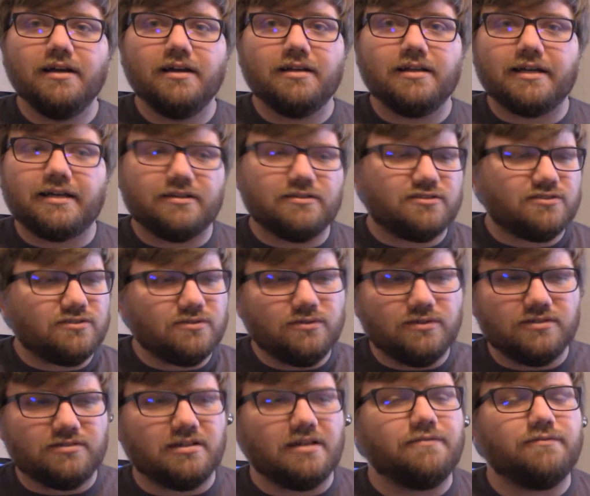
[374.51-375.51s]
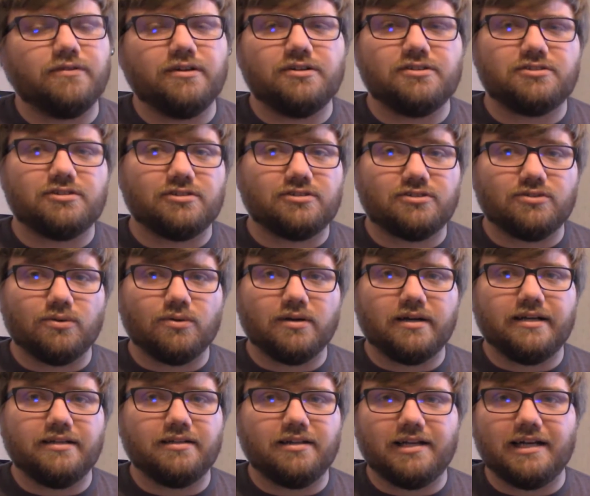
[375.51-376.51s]
Like, as soon as I finished the
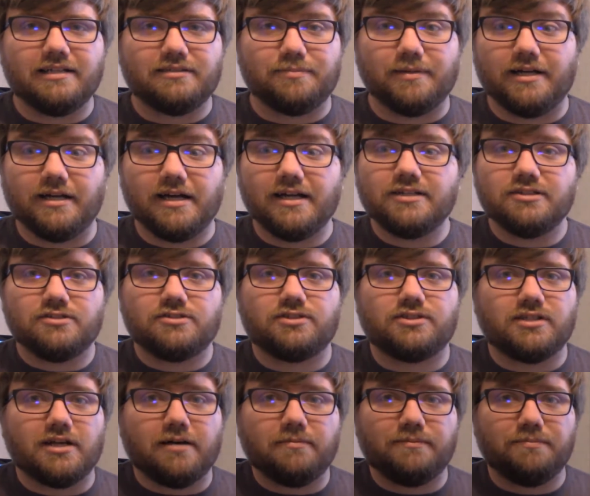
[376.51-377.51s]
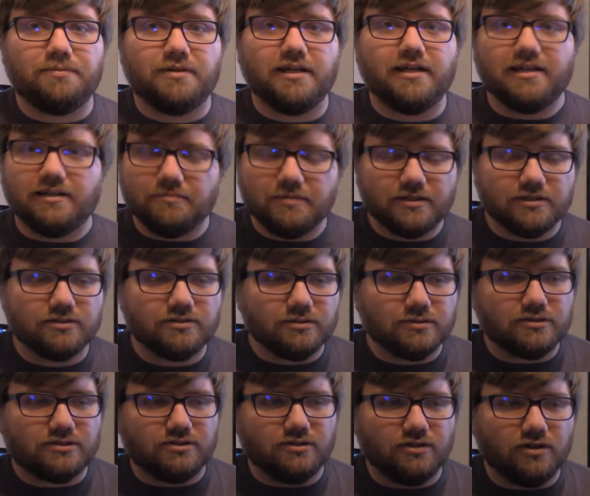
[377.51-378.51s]
story in the last beta, I just stopped playing because there
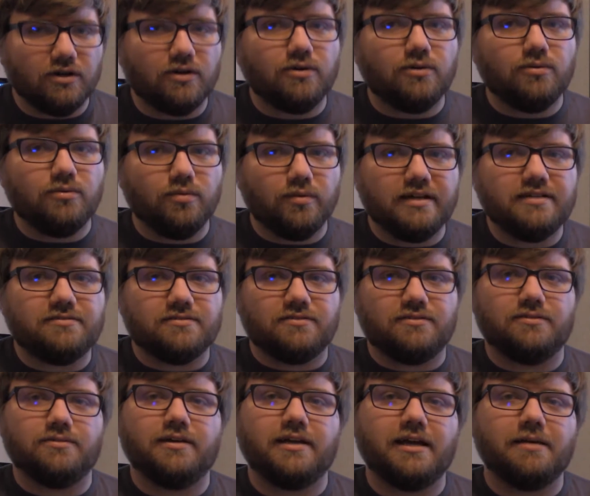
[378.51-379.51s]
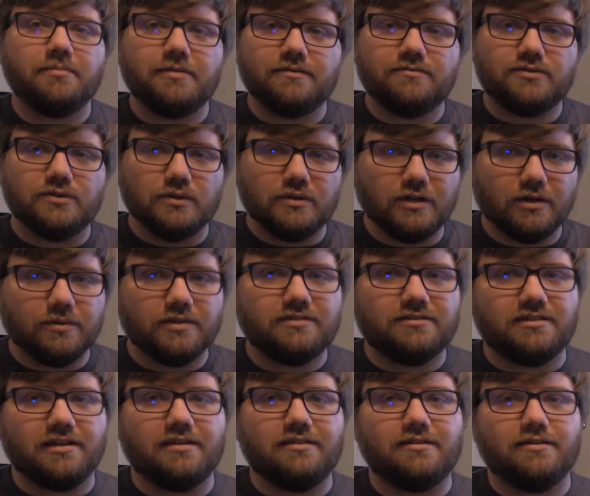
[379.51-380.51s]
was no reason to. The game gives you no
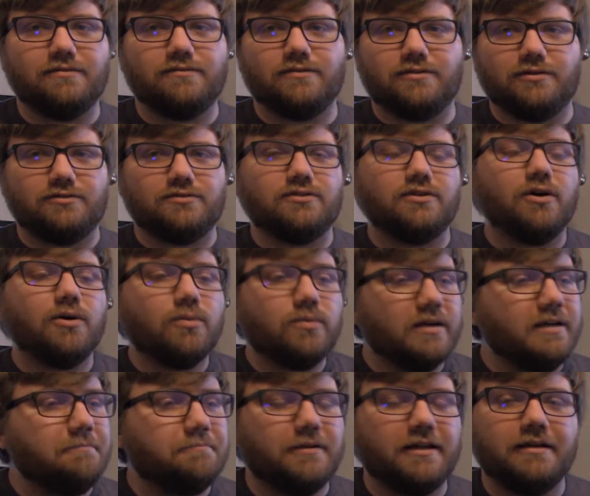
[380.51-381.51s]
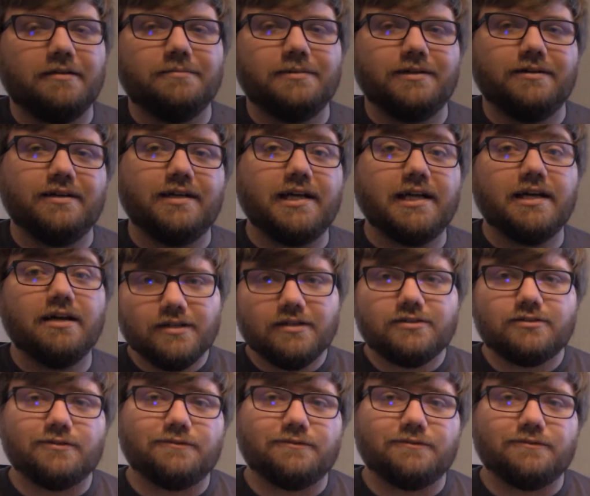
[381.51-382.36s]
incentive, there's no replayability.